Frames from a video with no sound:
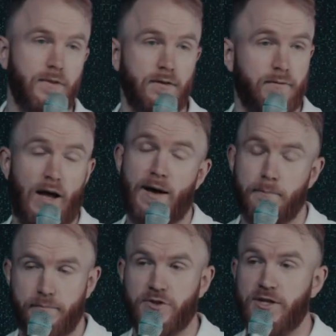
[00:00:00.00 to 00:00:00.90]
If
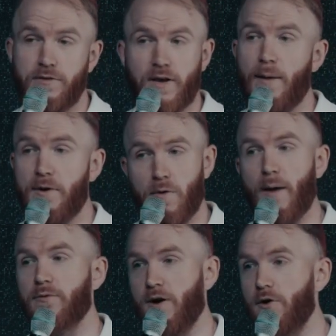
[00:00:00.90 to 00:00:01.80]
I'm. She's got me
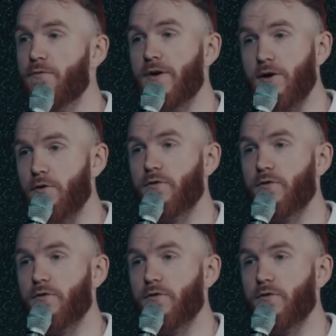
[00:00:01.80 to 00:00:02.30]
wrapped around her finger.